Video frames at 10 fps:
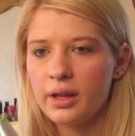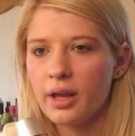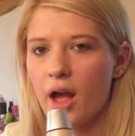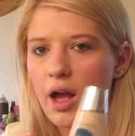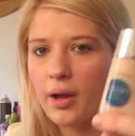
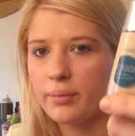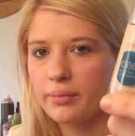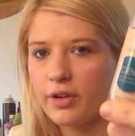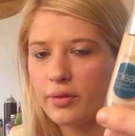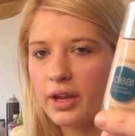
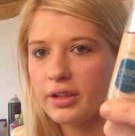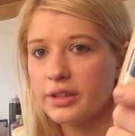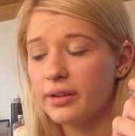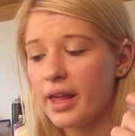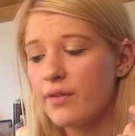
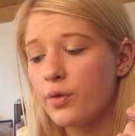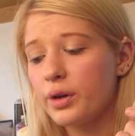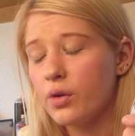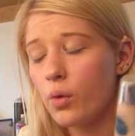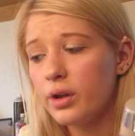foundation. They have
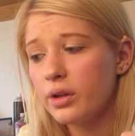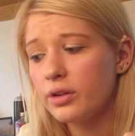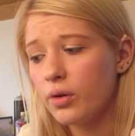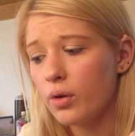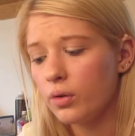one in Oil
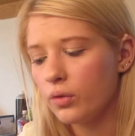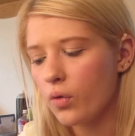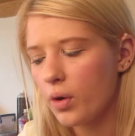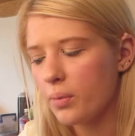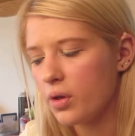Control,
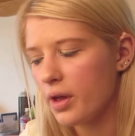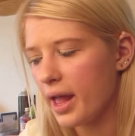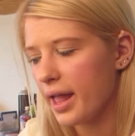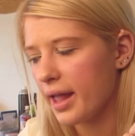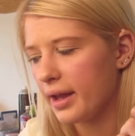Normal,
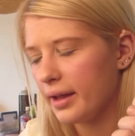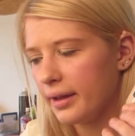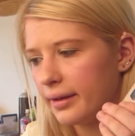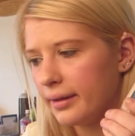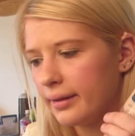
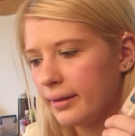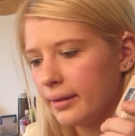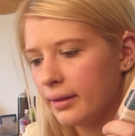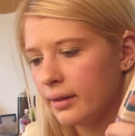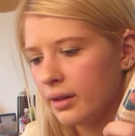and
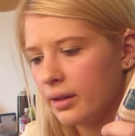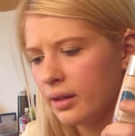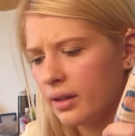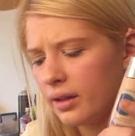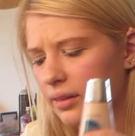
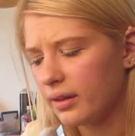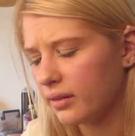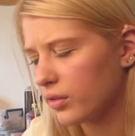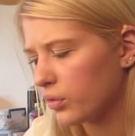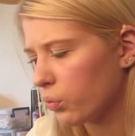I think
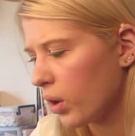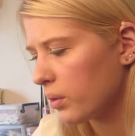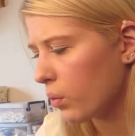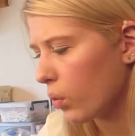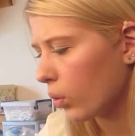there's one
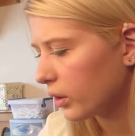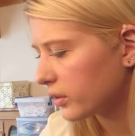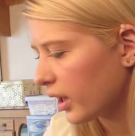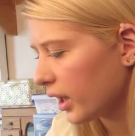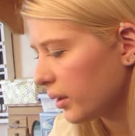more
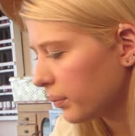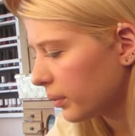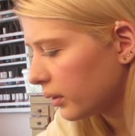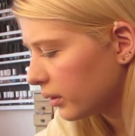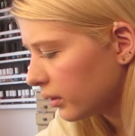type.
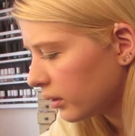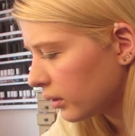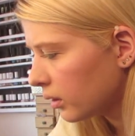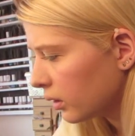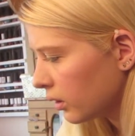
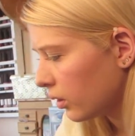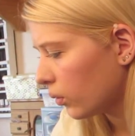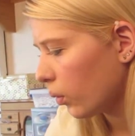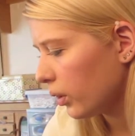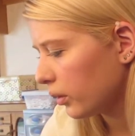
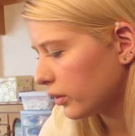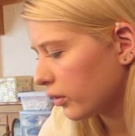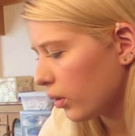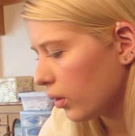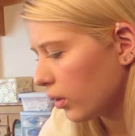Oil
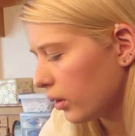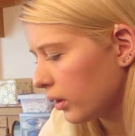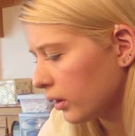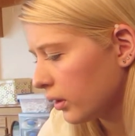Control.